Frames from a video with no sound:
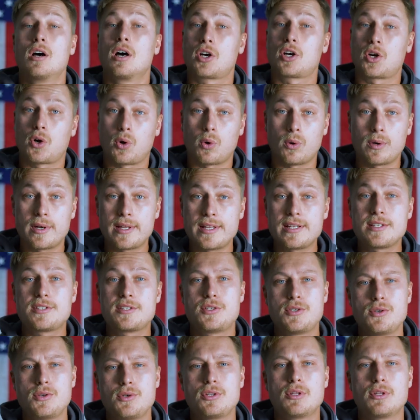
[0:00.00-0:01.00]
According
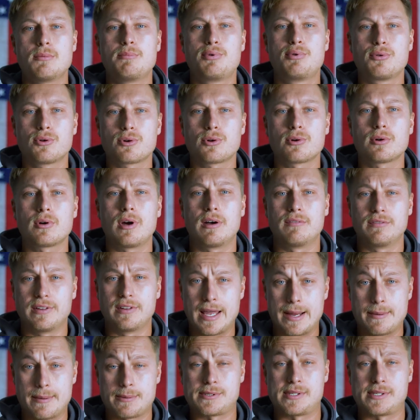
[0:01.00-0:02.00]
to the Bureau of
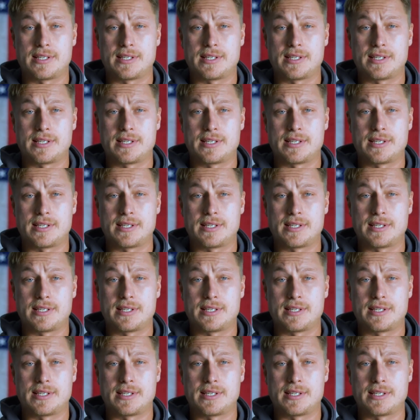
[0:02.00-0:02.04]
Labor